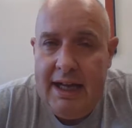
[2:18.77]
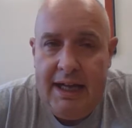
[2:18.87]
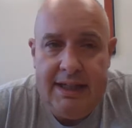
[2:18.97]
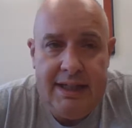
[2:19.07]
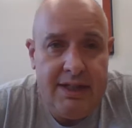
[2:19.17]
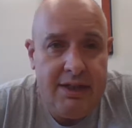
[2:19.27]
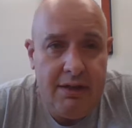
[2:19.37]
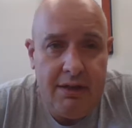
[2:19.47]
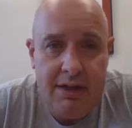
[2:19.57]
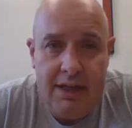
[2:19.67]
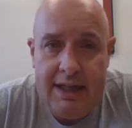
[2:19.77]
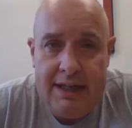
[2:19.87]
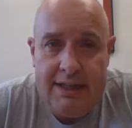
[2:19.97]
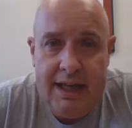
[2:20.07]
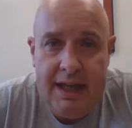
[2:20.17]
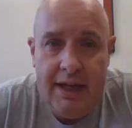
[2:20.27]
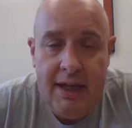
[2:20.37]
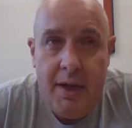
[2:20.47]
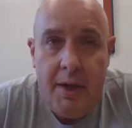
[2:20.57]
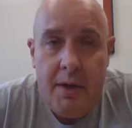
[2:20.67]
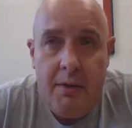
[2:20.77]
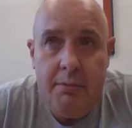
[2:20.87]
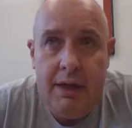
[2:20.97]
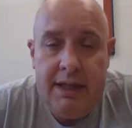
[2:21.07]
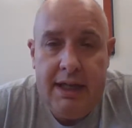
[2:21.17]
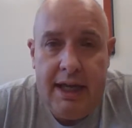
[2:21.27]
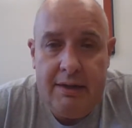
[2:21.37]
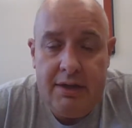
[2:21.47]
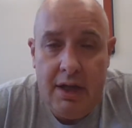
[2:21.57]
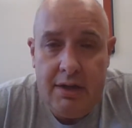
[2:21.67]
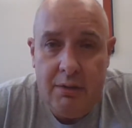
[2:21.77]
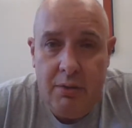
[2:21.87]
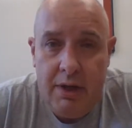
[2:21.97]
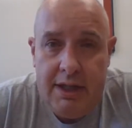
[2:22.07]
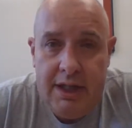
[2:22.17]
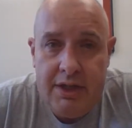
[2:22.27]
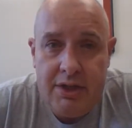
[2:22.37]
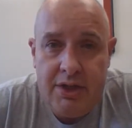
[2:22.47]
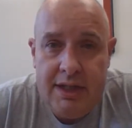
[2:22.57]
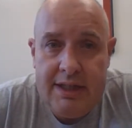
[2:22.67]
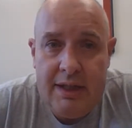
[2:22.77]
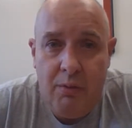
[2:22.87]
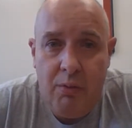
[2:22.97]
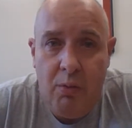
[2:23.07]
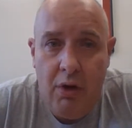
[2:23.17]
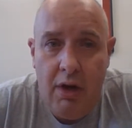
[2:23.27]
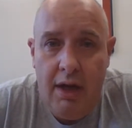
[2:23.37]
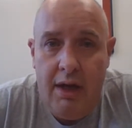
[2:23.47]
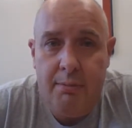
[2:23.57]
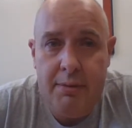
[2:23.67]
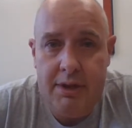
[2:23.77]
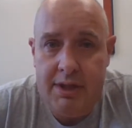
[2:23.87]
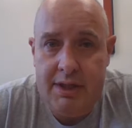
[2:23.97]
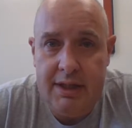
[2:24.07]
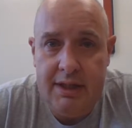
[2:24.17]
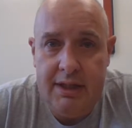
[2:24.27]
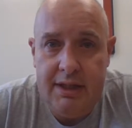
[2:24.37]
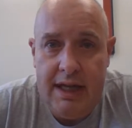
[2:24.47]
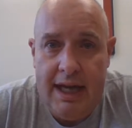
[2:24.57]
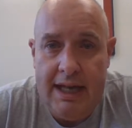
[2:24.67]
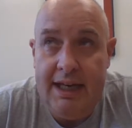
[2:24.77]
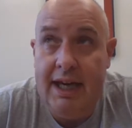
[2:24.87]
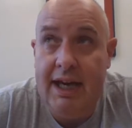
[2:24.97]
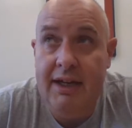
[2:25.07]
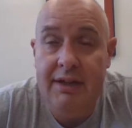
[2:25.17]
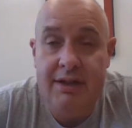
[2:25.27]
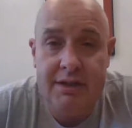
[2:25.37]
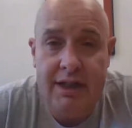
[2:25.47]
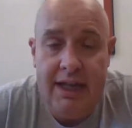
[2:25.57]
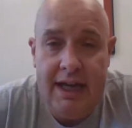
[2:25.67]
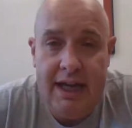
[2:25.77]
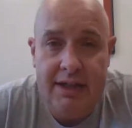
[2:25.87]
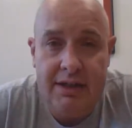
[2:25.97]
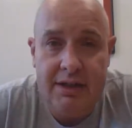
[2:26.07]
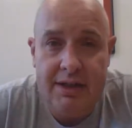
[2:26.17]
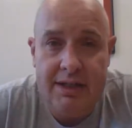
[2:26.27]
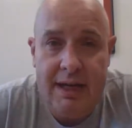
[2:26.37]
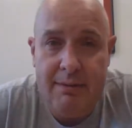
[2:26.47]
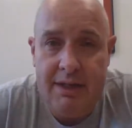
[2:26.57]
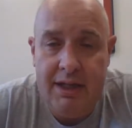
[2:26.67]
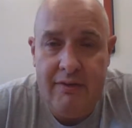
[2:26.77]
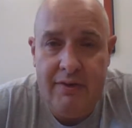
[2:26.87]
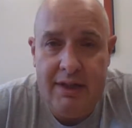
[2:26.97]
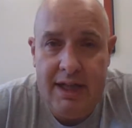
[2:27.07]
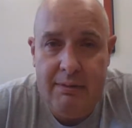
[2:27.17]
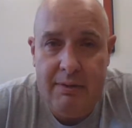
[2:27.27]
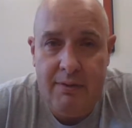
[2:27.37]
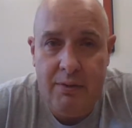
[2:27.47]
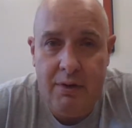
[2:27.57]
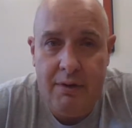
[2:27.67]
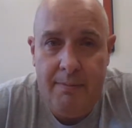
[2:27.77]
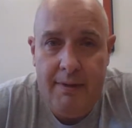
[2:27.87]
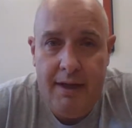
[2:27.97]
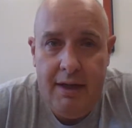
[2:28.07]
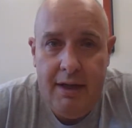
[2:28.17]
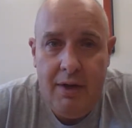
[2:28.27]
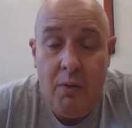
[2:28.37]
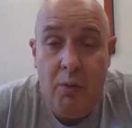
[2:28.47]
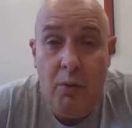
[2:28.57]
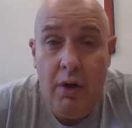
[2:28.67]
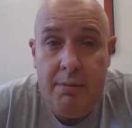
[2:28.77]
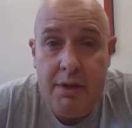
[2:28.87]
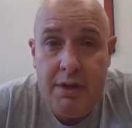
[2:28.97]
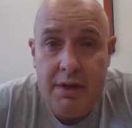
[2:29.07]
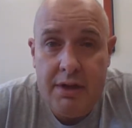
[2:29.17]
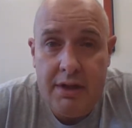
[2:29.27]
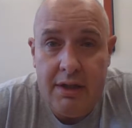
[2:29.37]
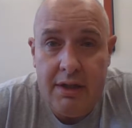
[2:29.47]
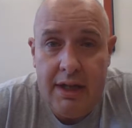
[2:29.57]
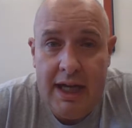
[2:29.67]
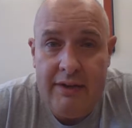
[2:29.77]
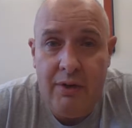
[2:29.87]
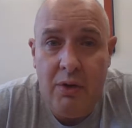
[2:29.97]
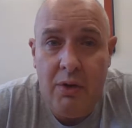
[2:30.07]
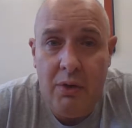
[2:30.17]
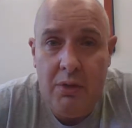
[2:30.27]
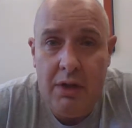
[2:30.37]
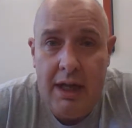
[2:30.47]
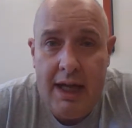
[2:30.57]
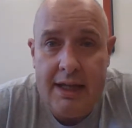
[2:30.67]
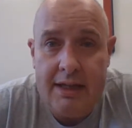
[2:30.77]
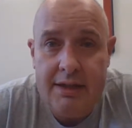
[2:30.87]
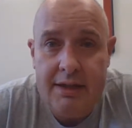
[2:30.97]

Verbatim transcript: This is hard, like I said. But then I talked to one teacher, and she said one person at 9.30 had their assignment done for the day before. One person out of a whole class.